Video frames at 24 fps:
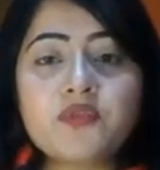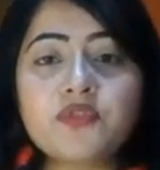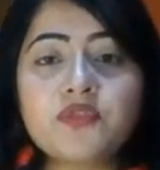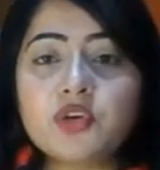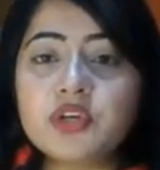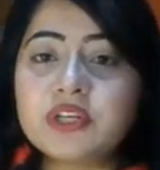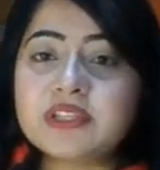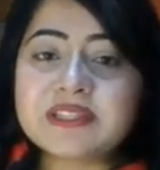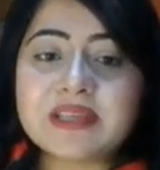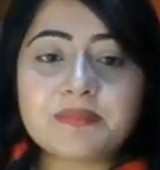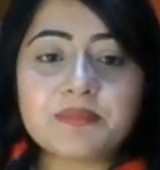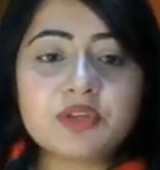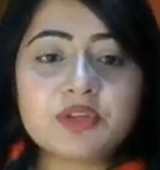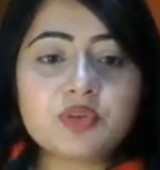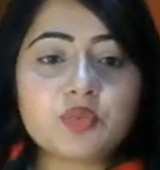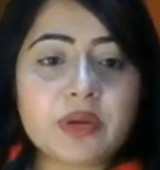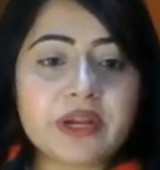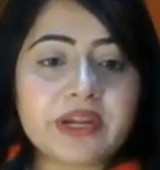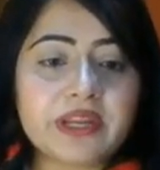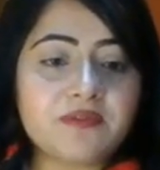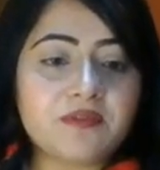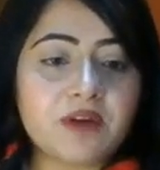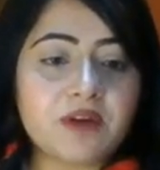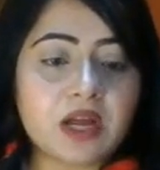of your December
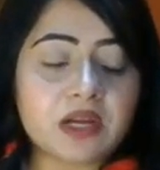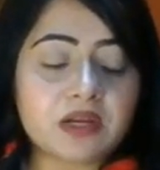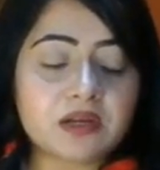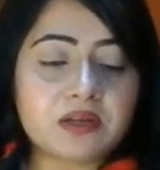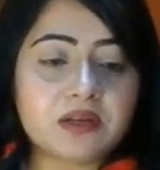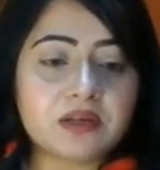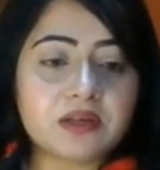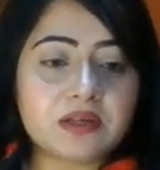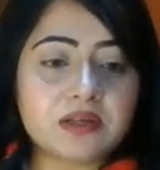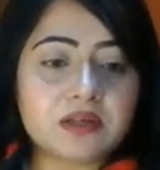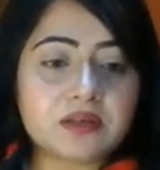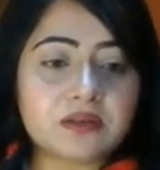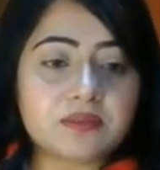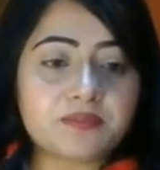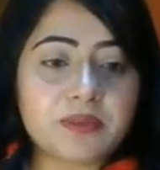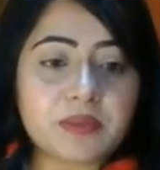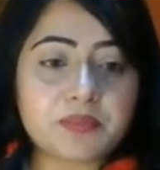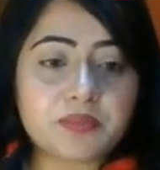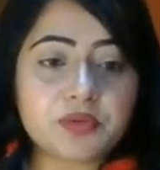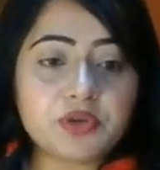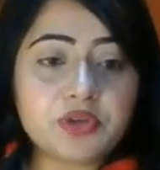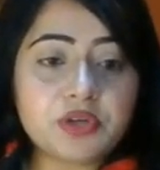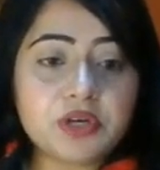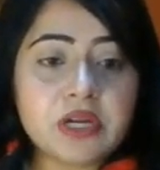21
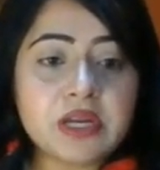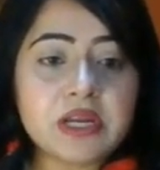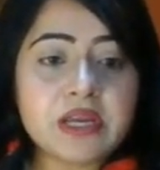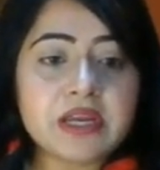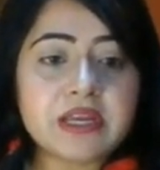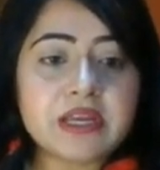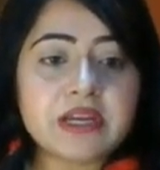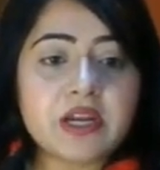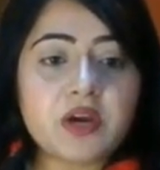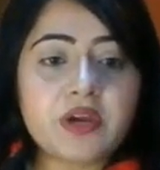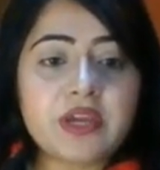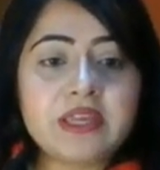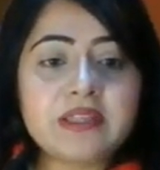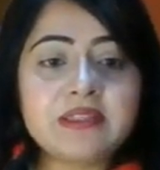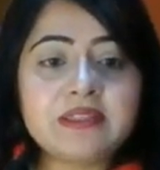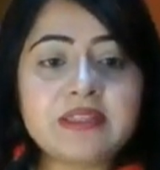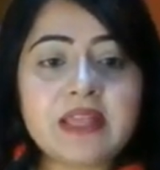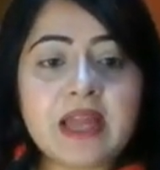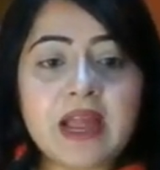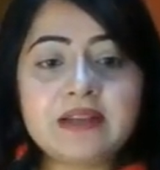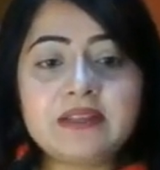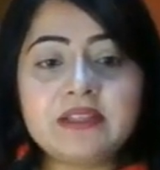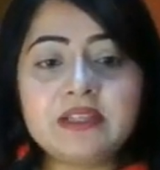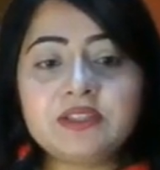paper. Now in
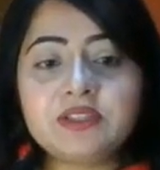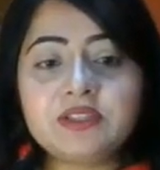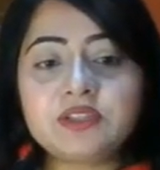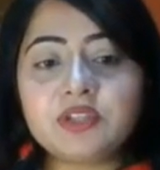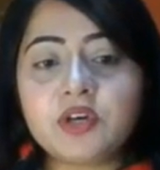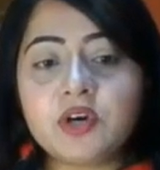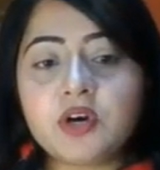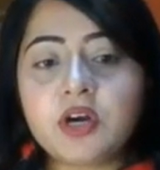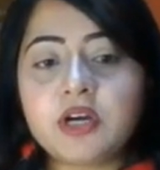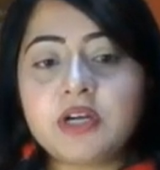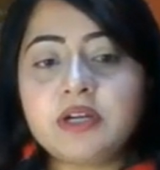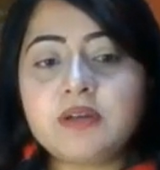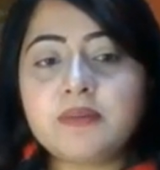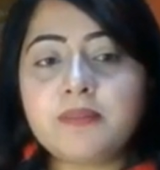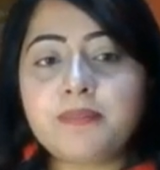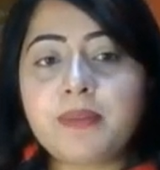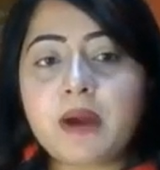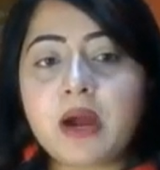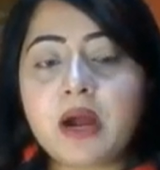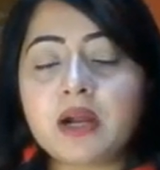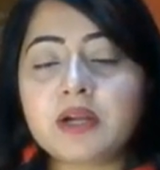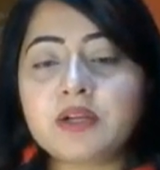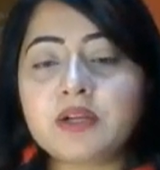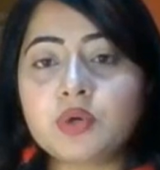that, the third
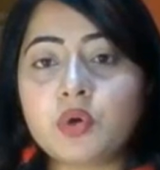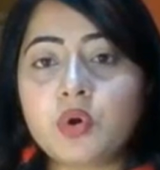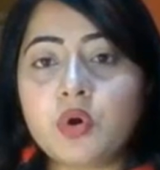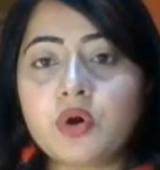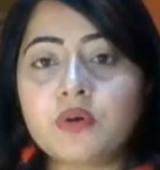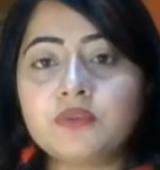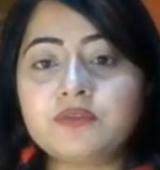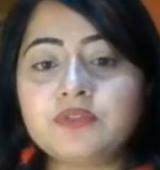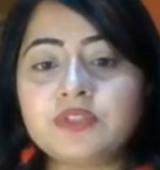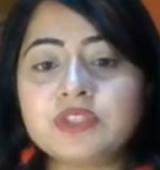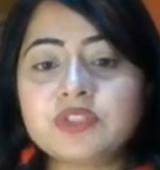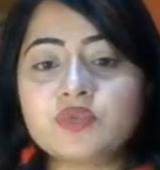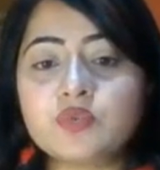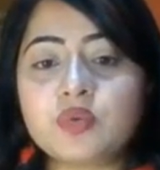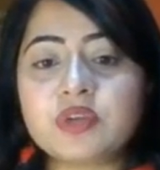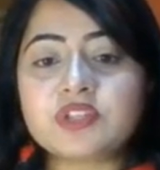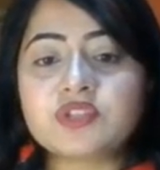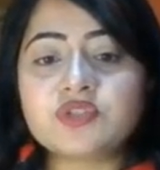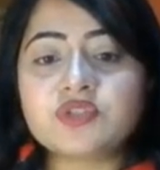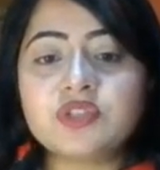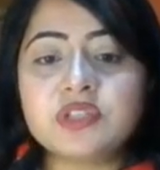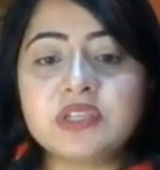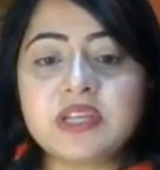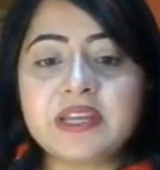part of this
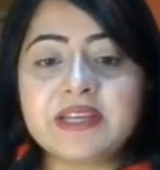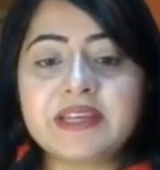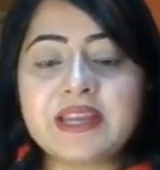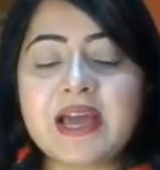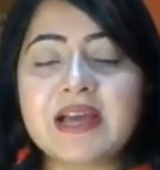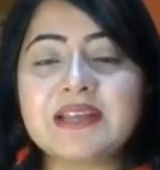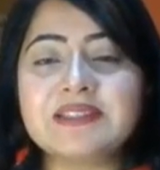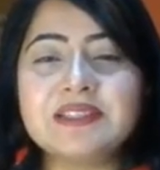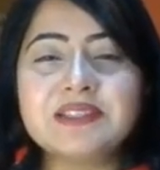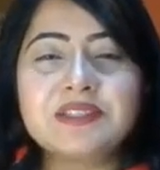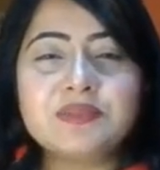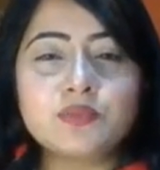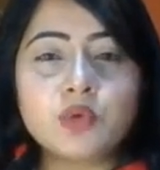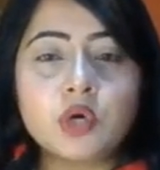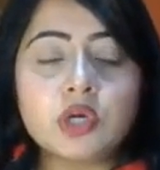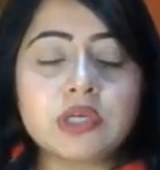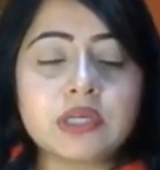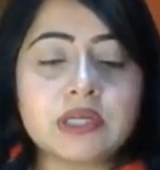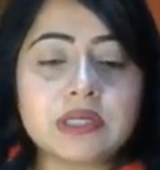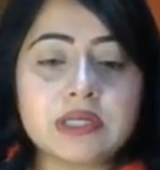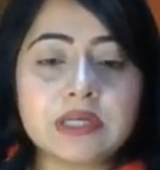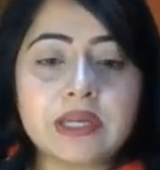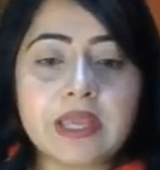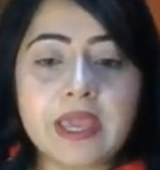question, it has a small
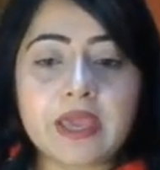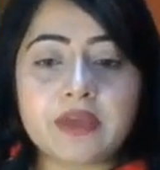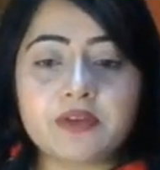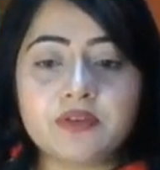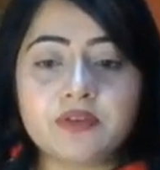little